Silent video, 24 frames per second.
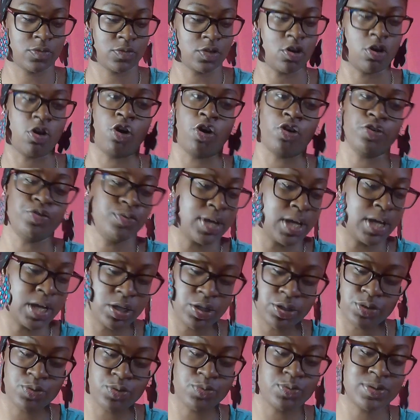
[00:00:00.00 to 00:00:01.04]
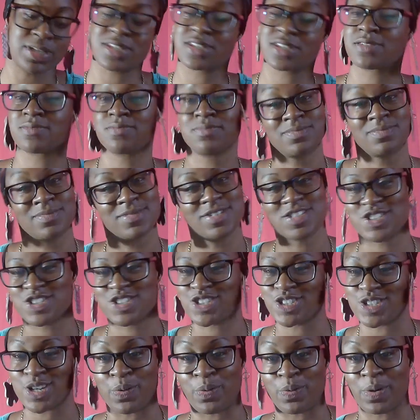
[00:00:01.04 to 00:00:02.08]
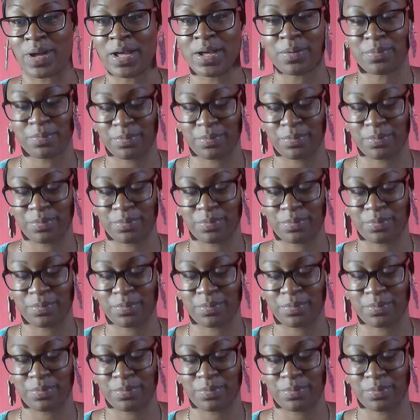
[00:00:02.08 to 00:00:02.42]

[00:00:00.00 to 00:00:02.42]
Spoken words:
All you got to do is show up.